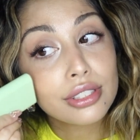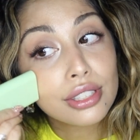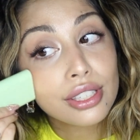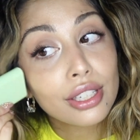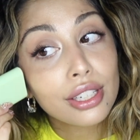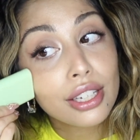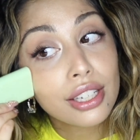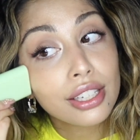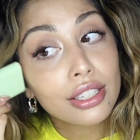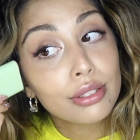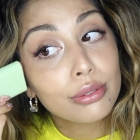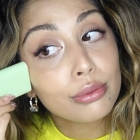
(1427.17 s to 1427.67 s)

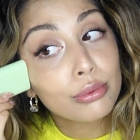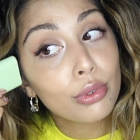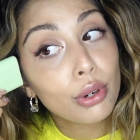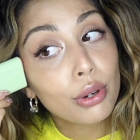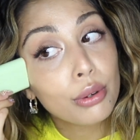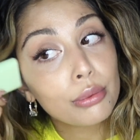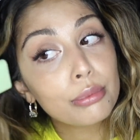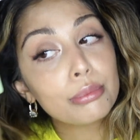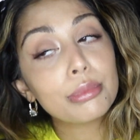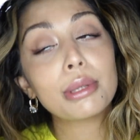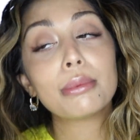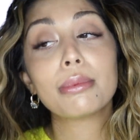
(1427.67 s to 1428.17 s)
it
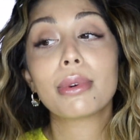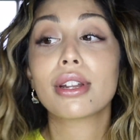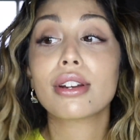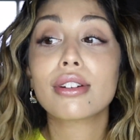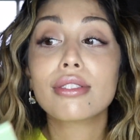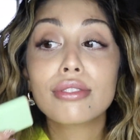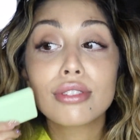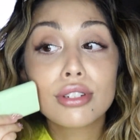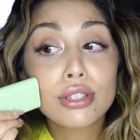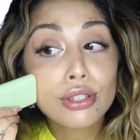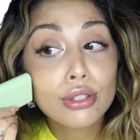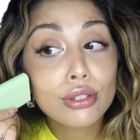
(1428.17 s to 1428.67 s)
won't be
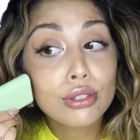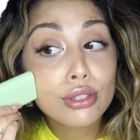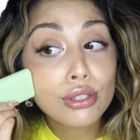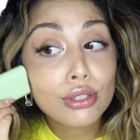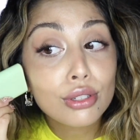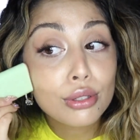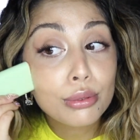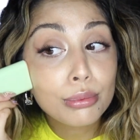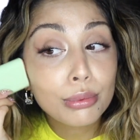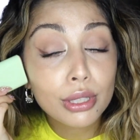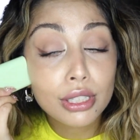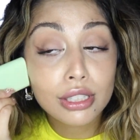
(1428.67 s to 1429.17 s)
beneficial to
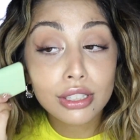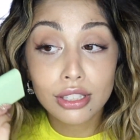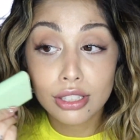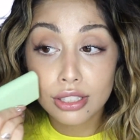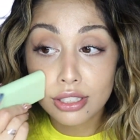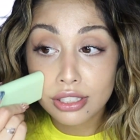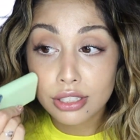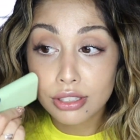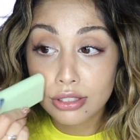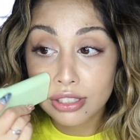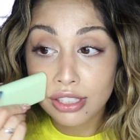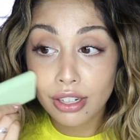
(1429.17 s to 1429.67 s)
you. But
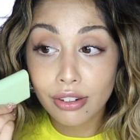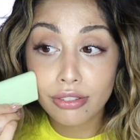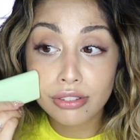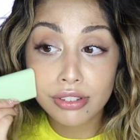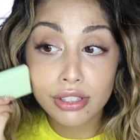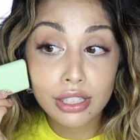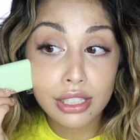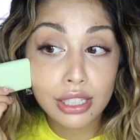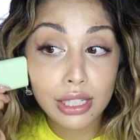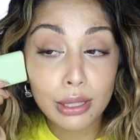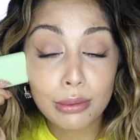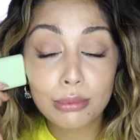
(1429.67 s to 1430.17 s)
this
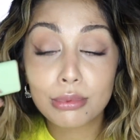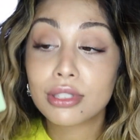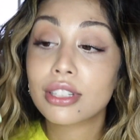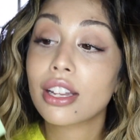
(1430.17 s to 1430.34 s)
definitely keeps